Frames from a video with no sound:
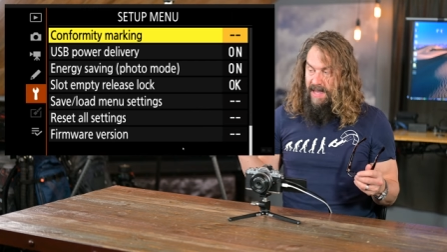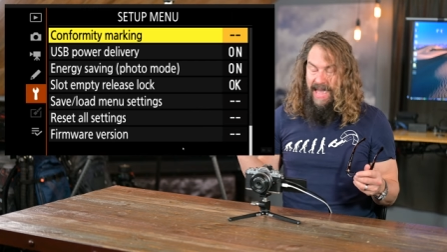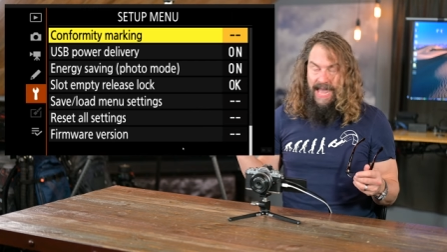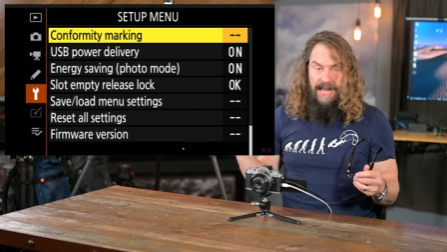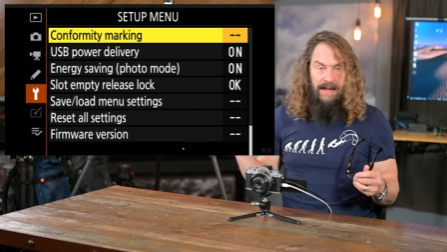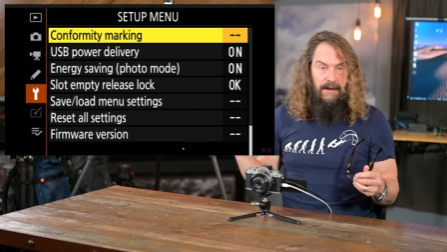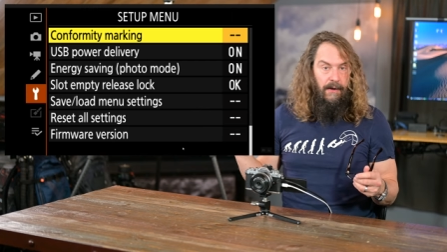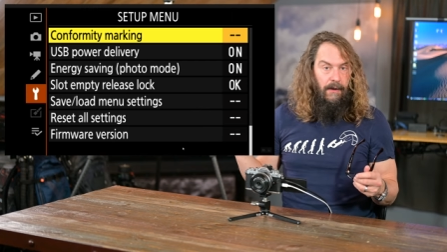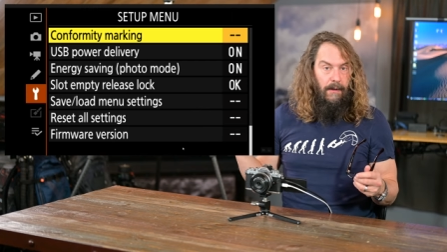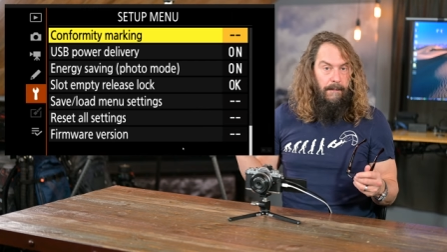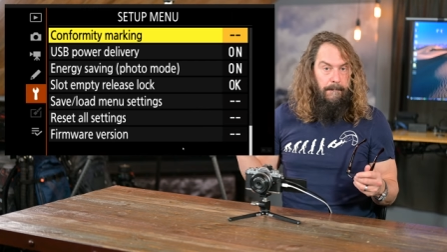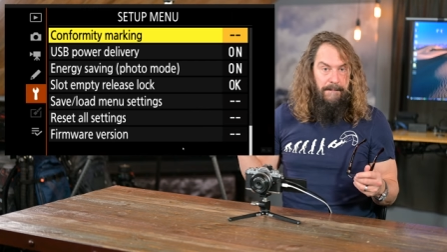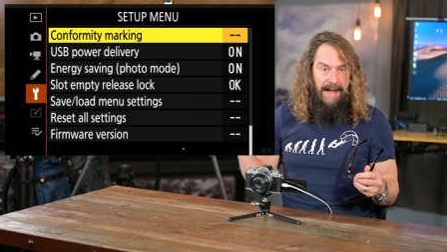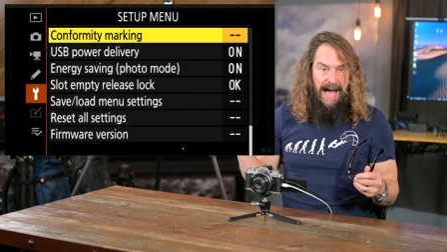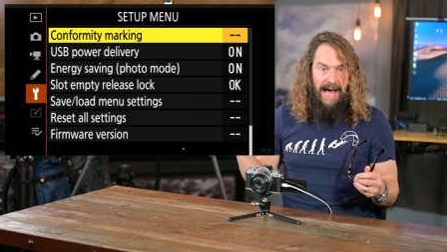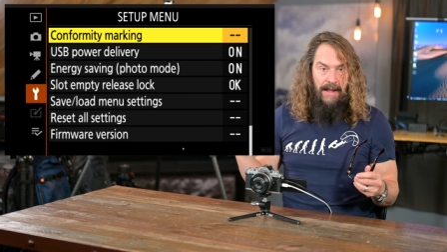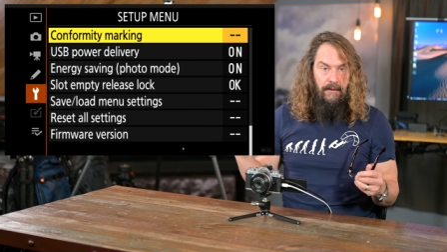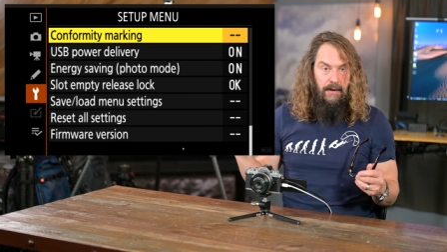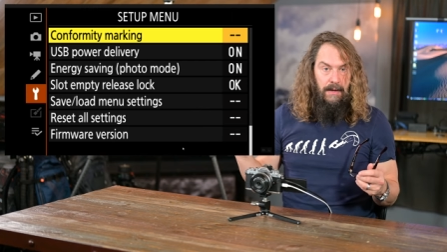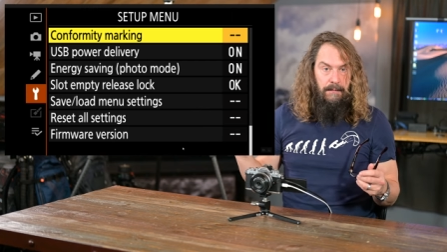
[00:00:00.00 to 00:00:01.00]
Anker
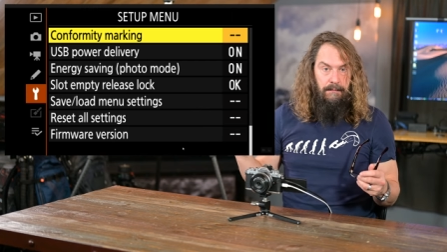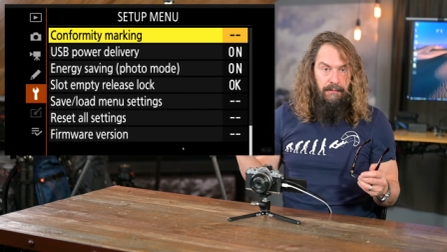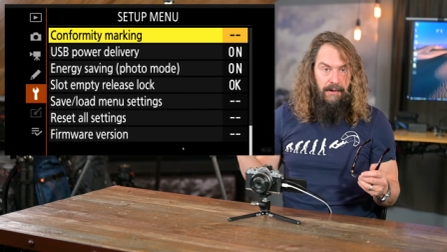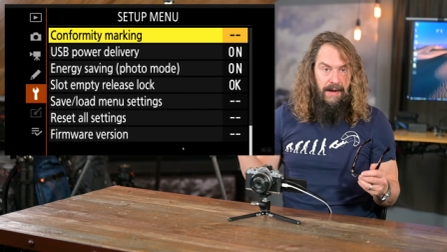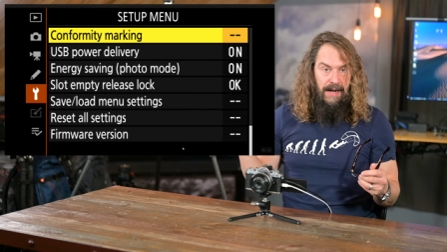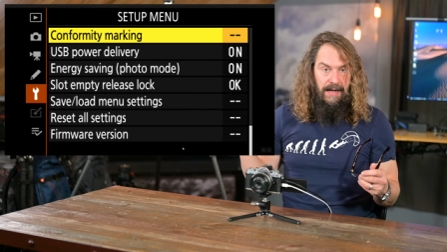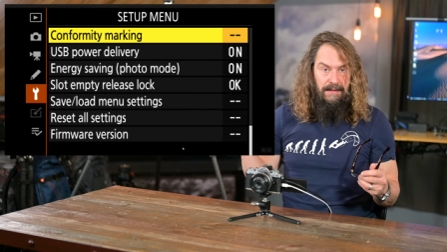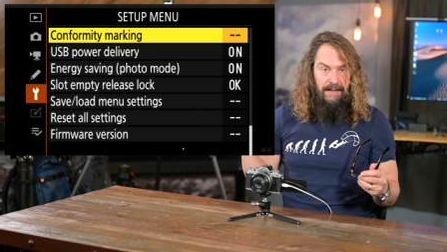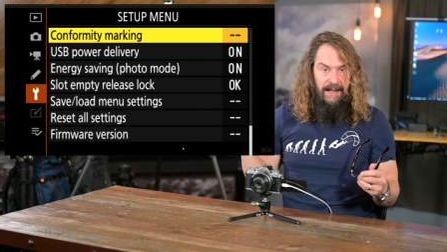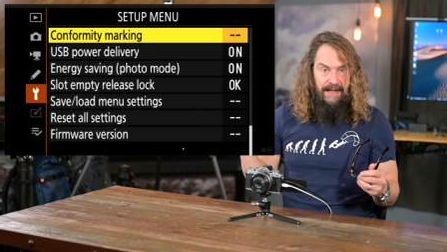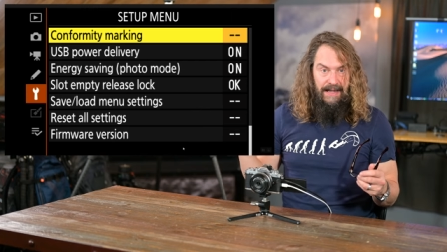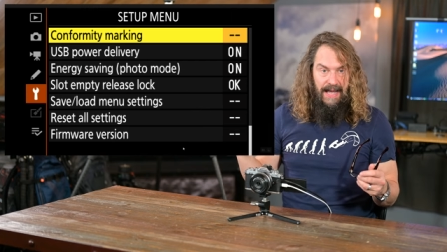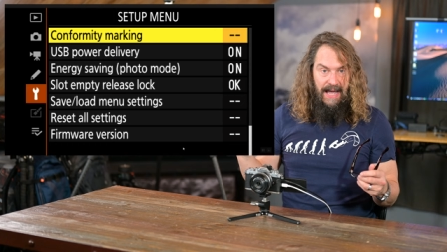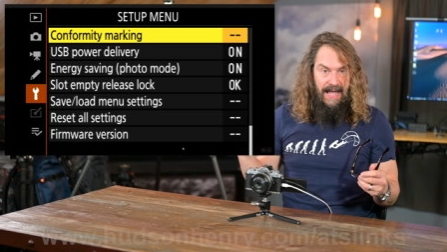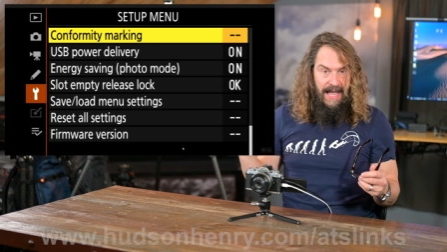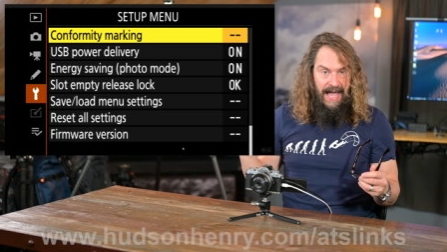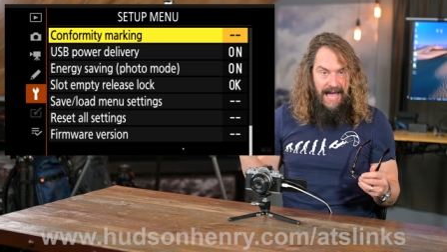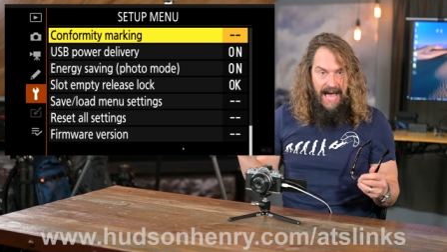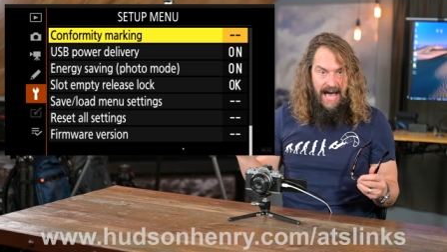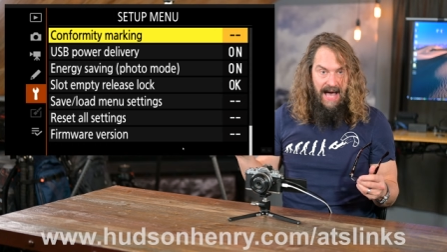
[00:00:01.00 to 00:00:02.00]
battery brick like
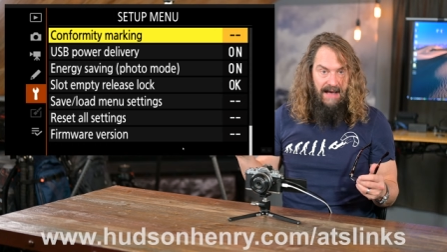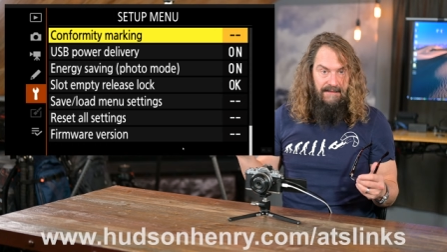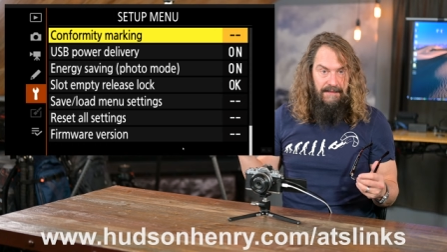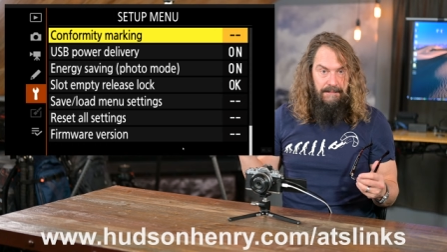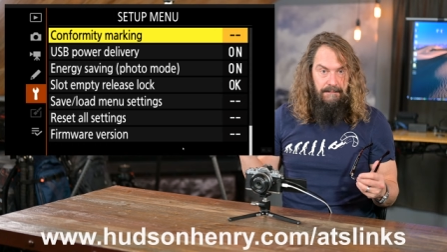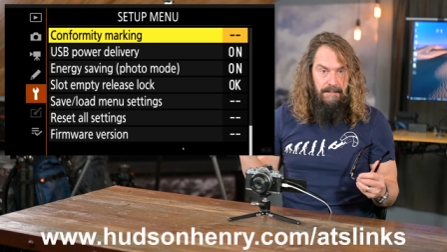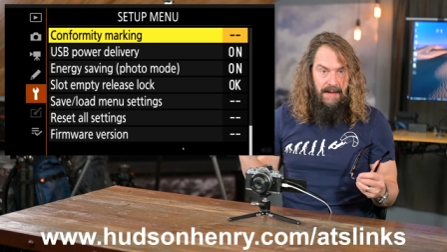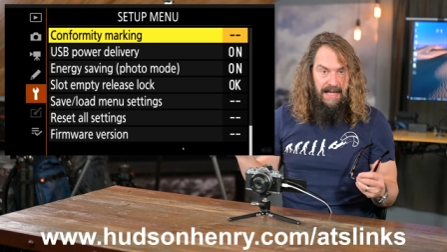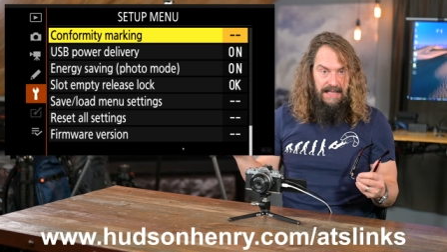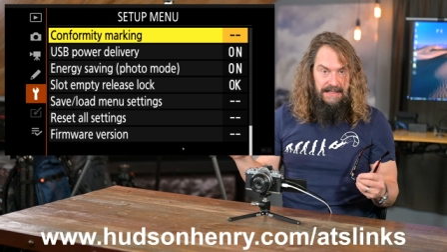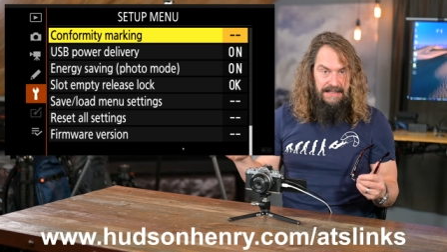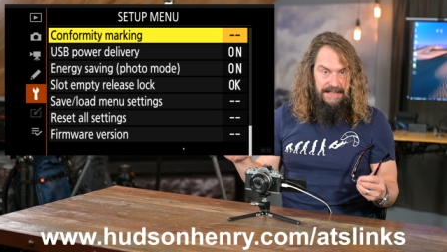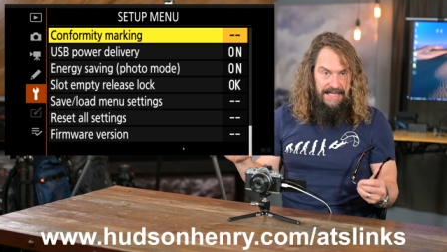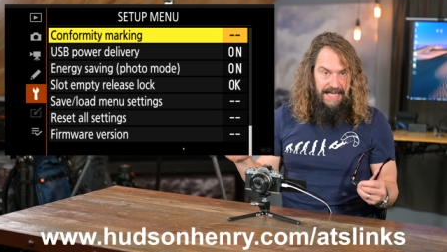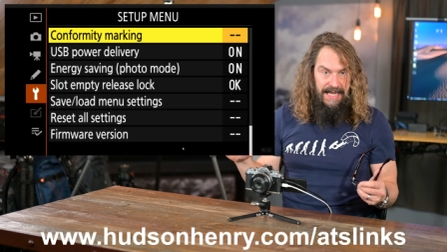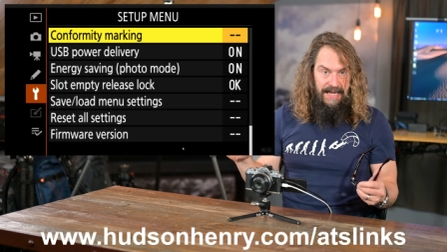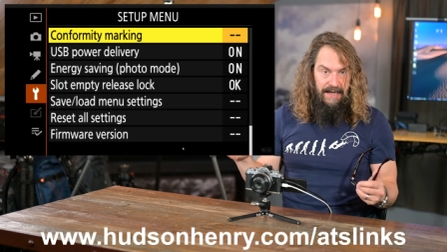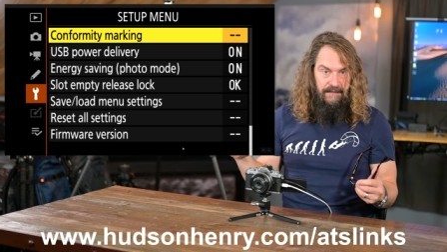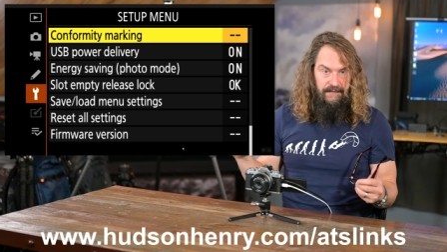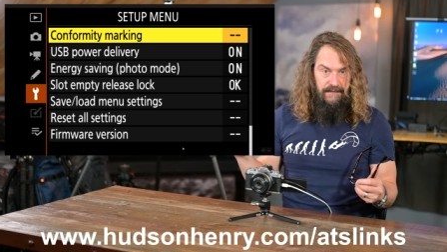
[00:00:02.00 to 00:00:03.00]
I have in my
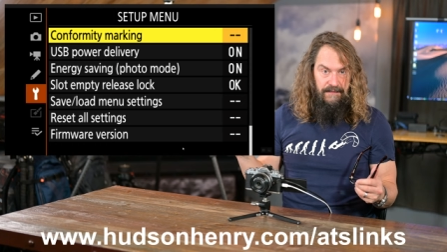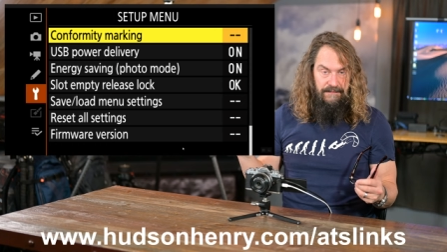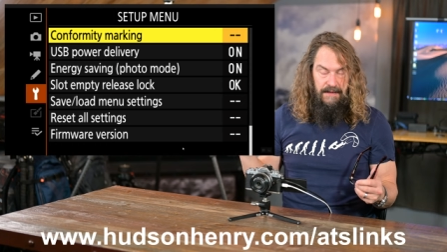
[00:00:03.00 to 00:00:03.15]
links.